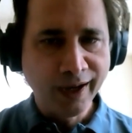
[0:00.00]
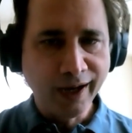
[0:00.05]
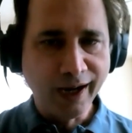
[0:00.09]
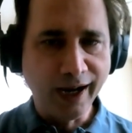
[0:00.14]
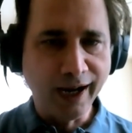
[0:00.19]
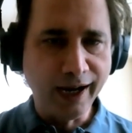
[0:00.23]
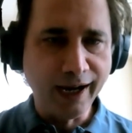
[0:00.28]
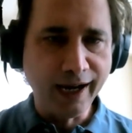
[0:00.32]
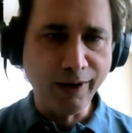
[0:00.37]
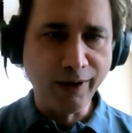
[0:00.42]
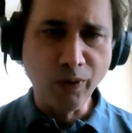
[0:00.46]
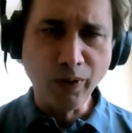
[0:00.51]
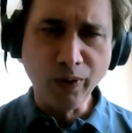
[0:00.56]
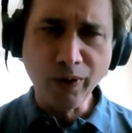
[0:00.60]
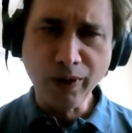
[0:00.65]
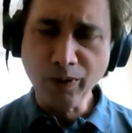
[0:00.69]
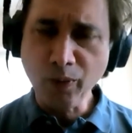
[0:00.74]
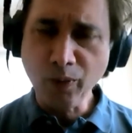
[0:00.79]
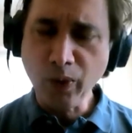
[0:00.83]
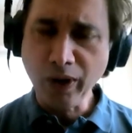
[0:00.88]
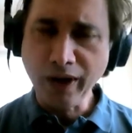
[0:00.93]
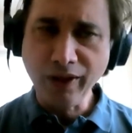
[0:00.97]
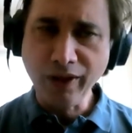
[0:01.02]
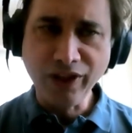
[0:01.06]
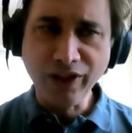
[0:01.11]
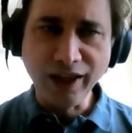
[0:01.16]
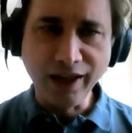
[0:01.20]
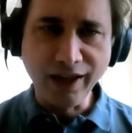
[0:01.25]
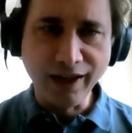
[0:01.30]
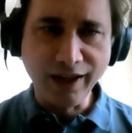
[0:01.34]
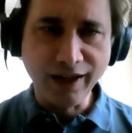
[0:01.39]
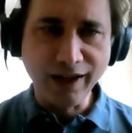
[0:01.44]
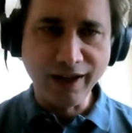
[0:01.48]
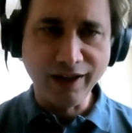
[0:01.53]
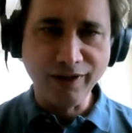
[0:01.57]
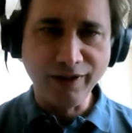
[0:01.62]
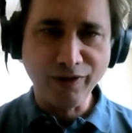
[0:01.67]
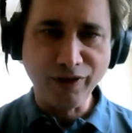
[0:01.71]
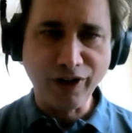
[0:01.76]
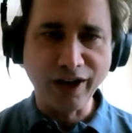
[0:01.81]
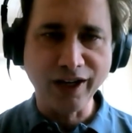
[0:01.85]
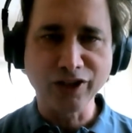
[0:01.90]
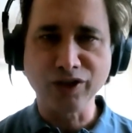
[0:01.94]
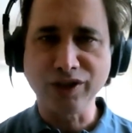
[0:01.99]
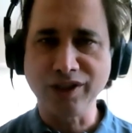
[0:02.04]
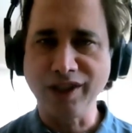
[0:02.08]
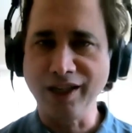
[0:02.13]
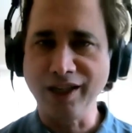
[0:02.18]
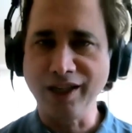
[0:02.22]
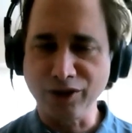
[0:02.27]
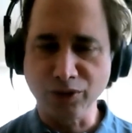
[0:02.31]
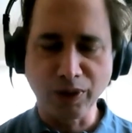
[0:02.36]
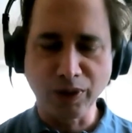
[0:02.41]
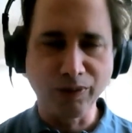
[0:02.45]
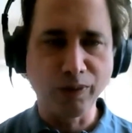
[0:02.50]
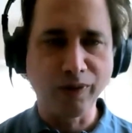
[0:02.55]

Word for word: Uh, one of the very interesting things we,